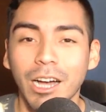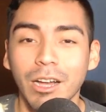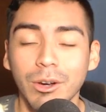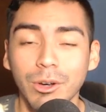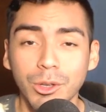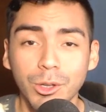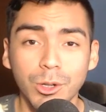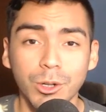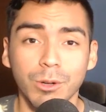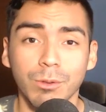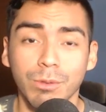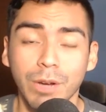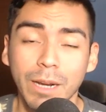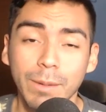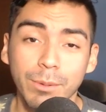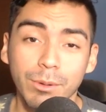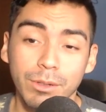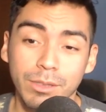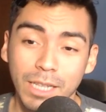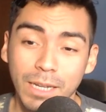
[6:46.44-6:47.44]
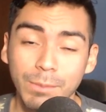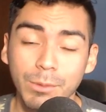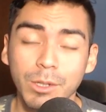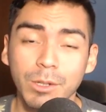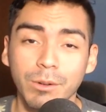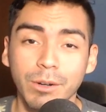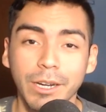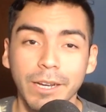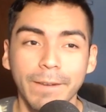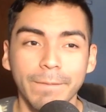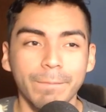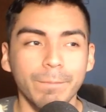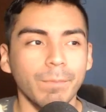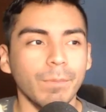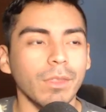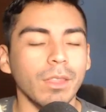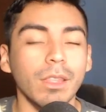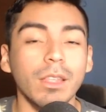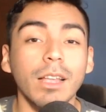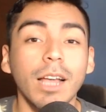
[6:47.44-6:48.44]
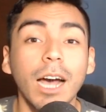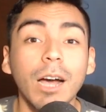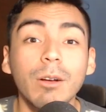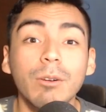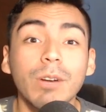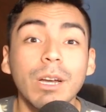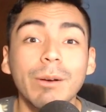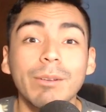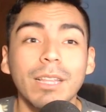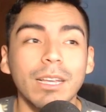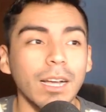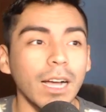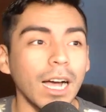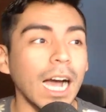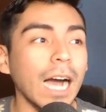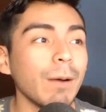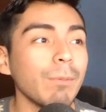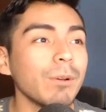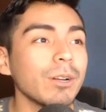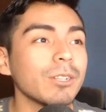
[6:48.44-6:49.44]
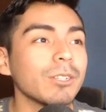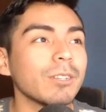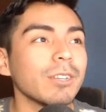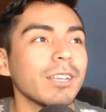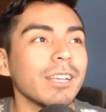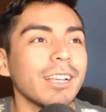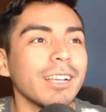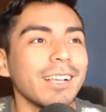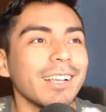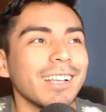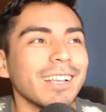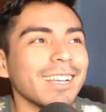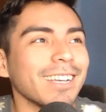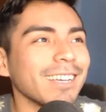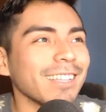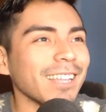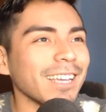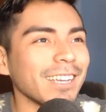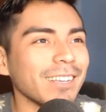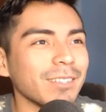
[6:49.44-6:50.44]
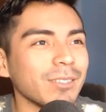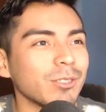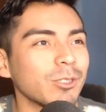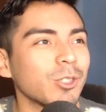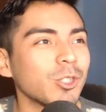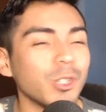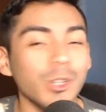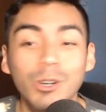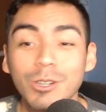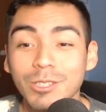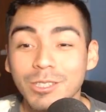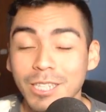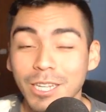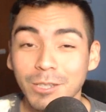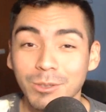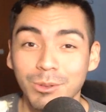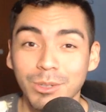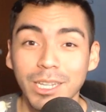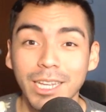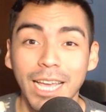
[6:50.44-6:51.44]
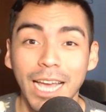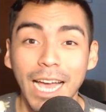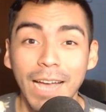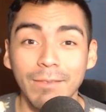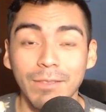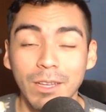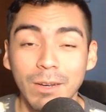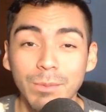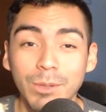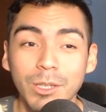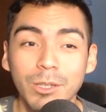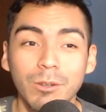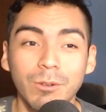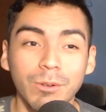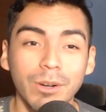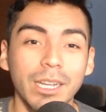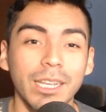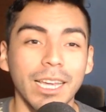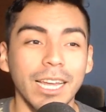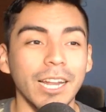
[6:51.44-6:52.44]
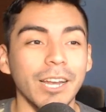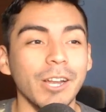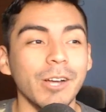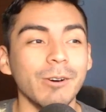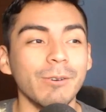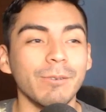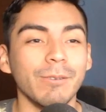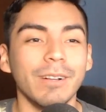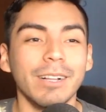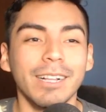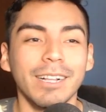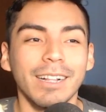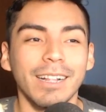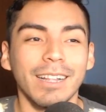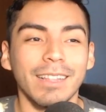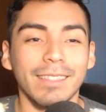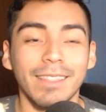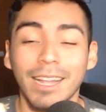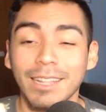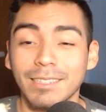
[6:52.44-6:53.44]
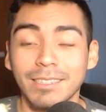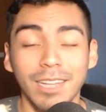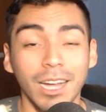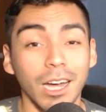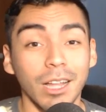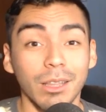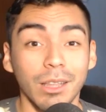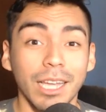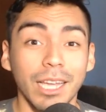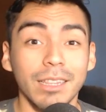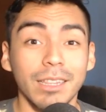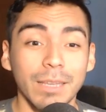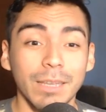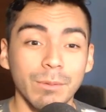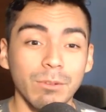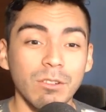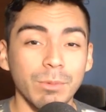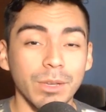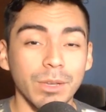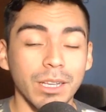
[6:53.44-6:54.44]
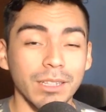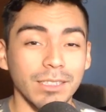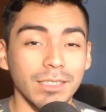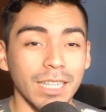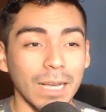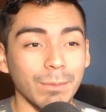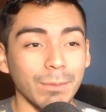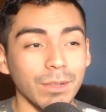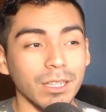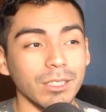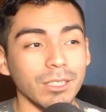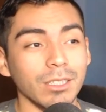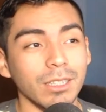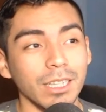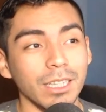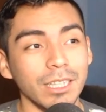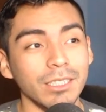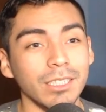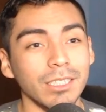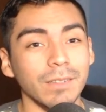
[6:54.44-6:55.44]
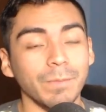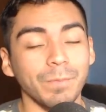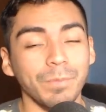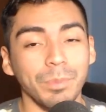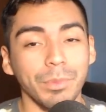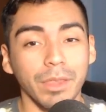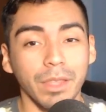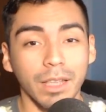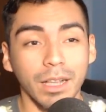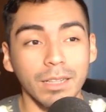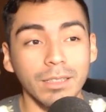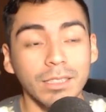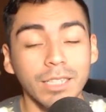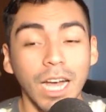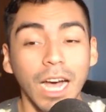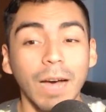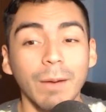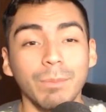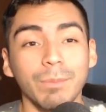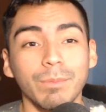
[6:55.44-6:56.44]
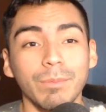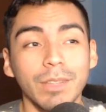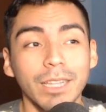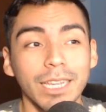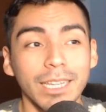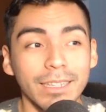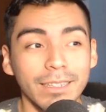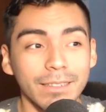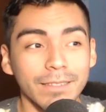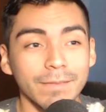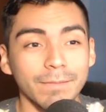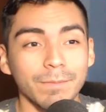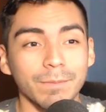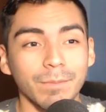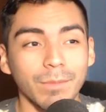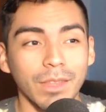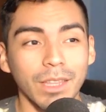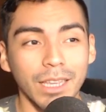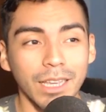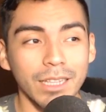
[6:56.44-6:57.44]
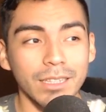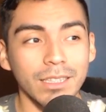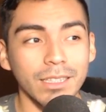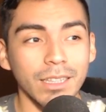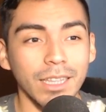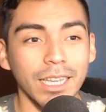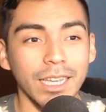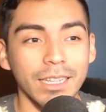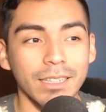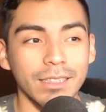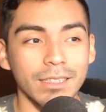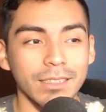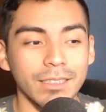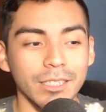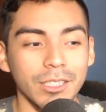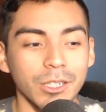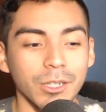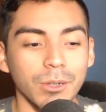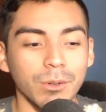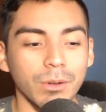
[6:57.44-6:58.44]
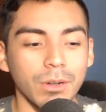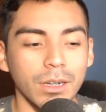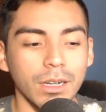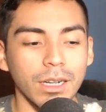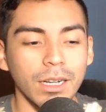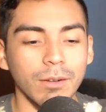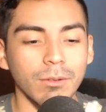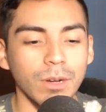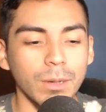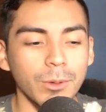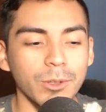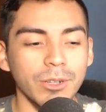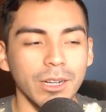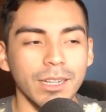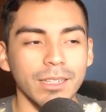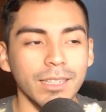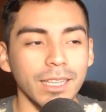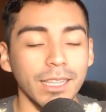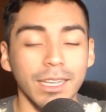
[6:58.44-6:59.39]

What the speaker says: New York Red Bulls. That'd be great. How great would that, how much, like, shirt sales would he have? That'd be great. And I know that's not a likely move because the MLS isn't a top, like, isn't like, you know, what am I trying to say?